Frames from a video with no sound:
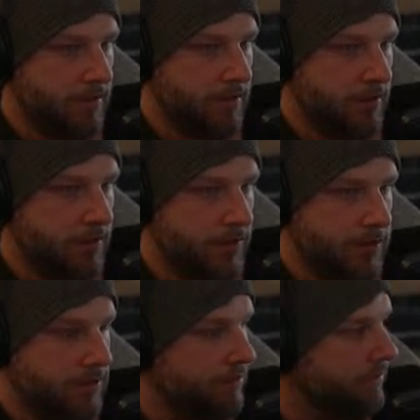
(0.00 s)
these
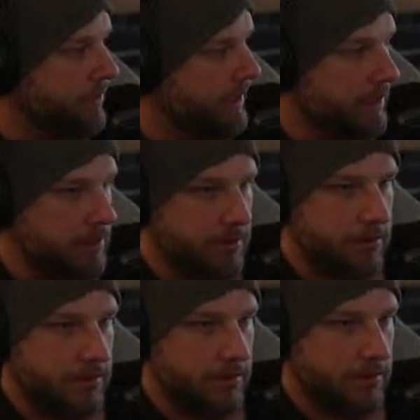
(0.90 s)
green
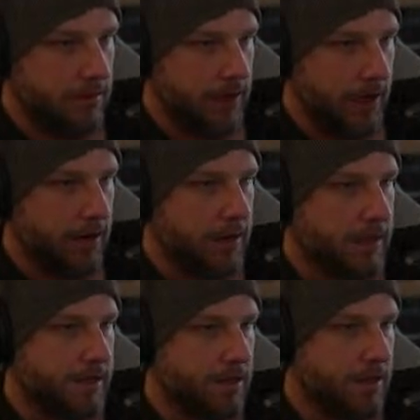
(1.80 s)

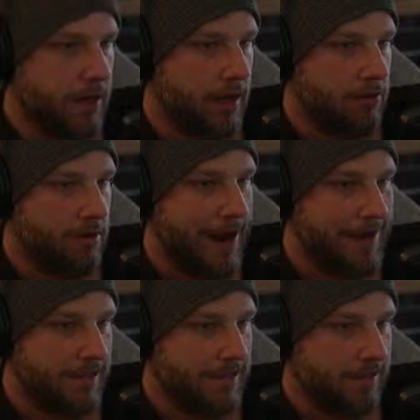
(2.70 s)
areas that are kind of grass.